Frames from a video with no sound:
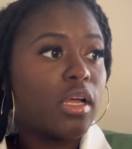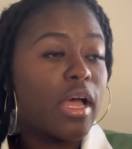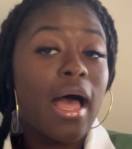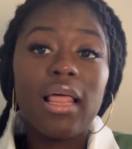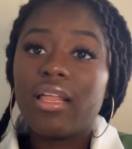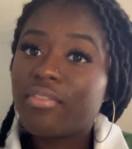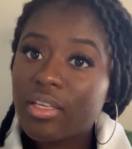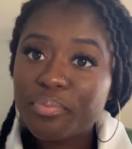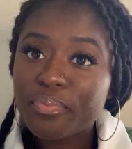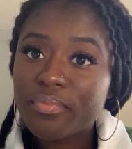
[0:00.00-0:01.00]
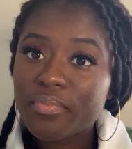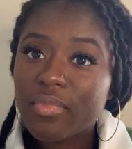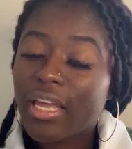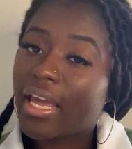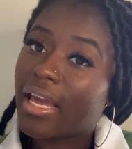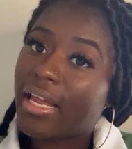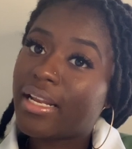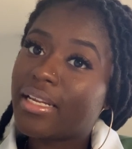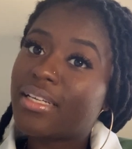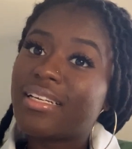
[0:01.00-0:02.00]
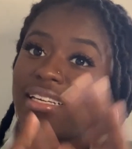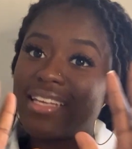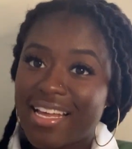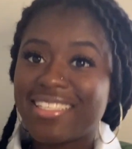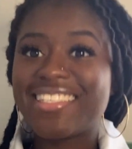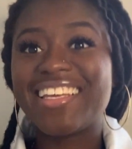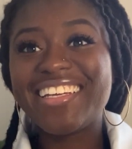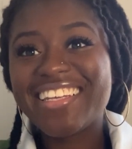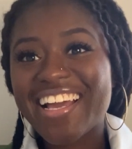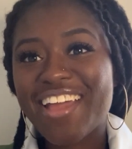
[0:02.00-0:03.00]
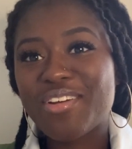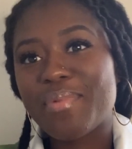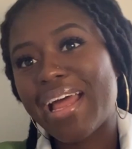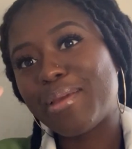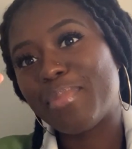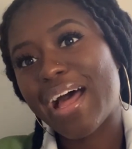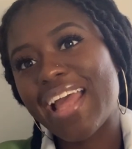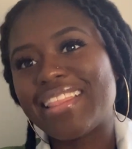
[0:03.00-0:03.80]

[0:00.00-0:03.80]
I love it. And yes, good luck everybody. Bye.